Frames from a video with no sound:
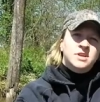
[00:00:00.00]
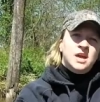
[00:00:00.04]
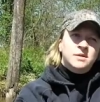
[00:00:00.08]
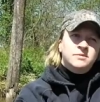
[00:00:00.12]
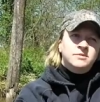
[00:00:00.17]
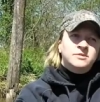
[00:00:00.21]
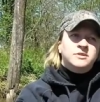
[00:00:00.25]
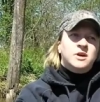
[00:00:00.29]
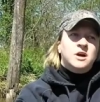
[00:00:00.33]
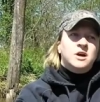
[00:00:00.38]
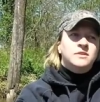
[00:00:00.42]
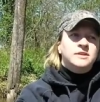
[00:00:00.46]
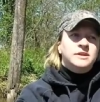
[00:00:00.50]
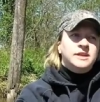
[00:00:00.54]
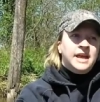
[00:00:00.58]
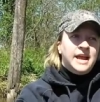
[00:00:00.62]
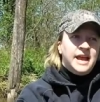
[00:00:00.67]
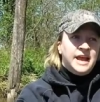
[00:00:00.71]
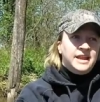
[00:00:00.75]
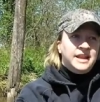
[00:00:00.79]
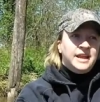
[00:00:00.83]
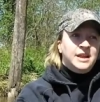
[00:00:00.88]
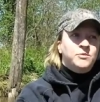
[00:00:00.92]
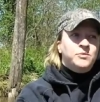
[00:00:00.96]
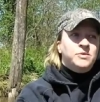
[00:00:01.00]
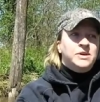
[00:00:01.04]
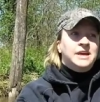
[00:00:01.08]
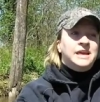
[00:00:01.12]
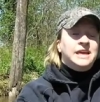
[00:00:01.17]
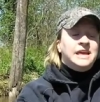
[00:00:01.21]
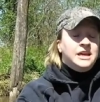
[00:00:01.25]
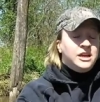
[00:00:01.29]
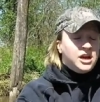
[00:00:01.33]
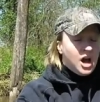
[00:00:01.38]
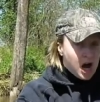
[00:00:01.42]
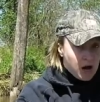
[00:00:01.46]
Thomas called again, and he,
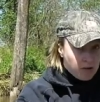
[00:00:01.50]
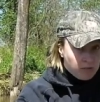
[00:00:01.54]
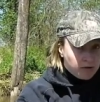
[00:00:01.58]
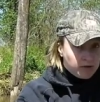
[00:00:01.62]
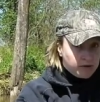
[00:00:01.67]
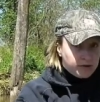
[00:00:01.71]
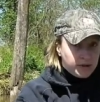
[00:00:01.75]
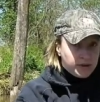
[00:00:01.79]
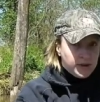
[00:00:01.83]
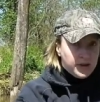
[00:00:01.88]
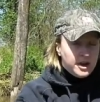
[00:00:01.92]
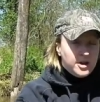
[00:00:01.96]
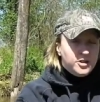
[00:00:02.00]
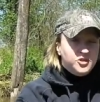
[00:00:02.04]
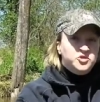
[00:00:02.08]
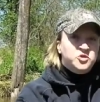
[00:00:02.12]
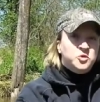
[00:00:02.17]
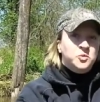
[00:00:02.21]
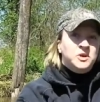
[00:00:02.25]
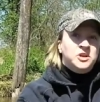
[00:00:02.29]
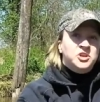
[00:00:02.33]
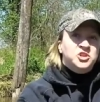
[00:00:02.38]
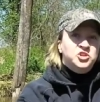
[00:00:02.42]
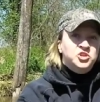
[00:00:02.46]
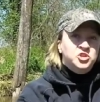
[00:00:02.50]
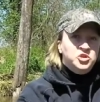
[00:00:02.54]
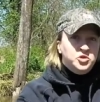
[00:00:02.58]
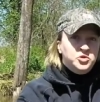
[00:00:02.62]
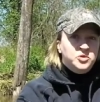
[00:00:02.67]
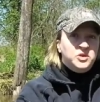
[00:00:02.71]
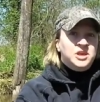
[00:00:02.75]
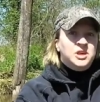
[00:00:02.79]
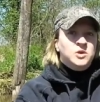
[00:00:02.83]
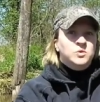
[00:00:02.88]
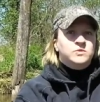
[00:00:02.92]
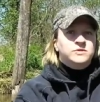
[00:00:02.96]
he gobbled, so we
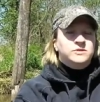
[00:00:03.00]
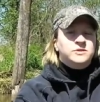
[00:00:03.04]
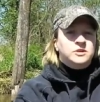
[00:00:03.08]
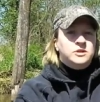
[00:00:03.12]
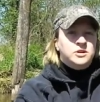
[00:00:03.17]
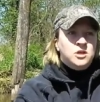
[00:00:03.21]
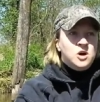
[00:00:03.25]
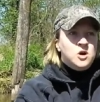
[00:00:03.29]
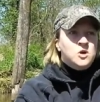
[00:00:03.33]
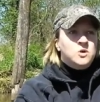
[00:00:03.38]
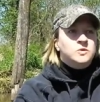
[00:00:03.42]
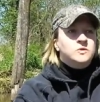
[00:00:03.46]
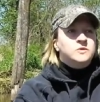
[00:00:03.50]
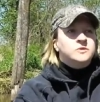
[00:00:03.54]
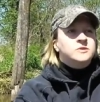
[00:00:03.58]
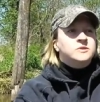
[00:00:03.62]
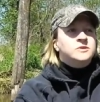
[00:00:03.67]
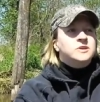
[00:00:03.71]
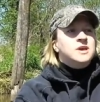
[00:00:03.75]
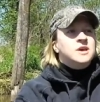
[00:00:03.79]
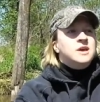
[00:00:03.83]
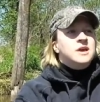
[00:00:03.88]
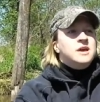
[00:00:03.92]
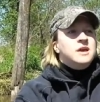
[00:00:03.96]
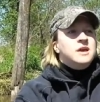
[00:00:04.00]
knew he was close.